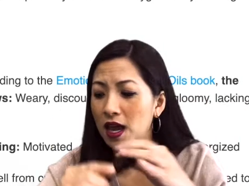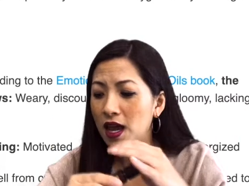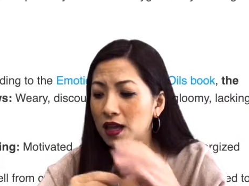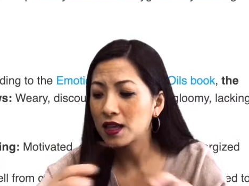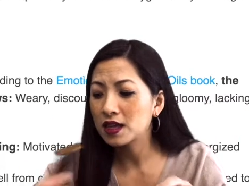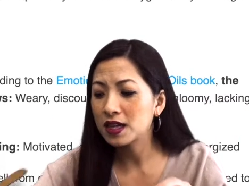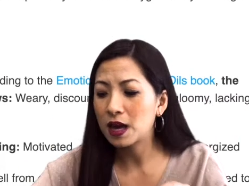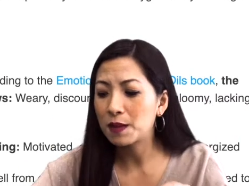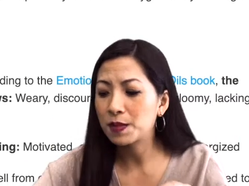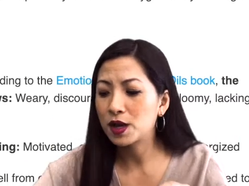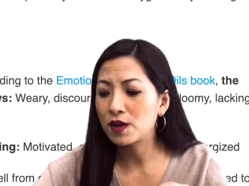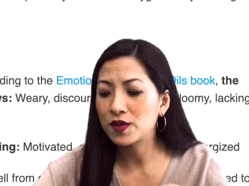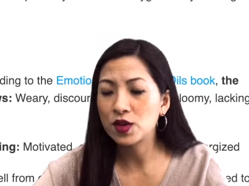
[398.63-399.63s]
and then cup
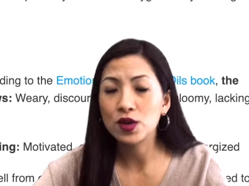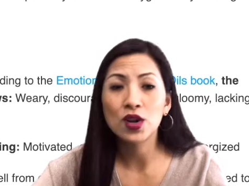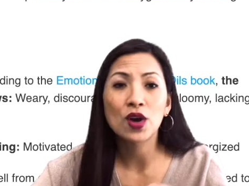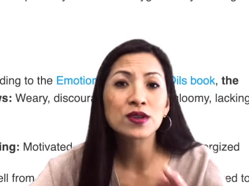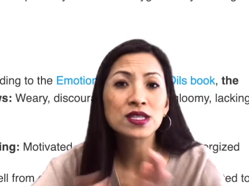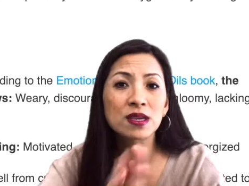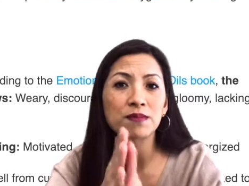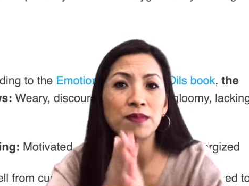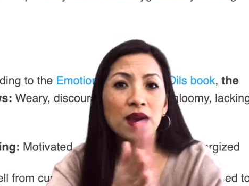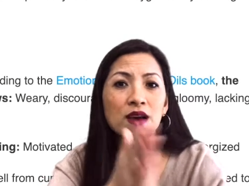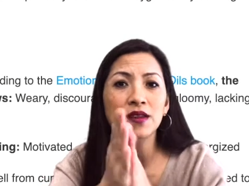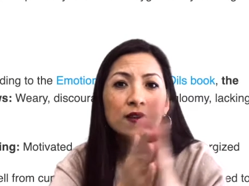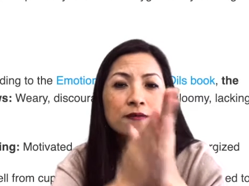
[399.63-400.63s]
it over your nose and
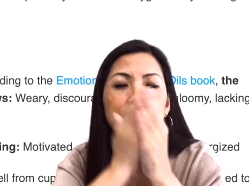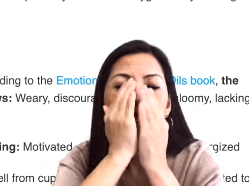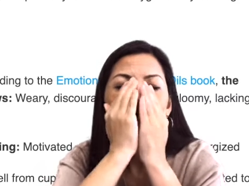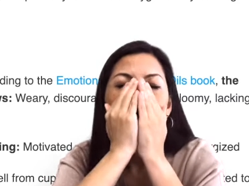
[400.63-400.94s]
mouth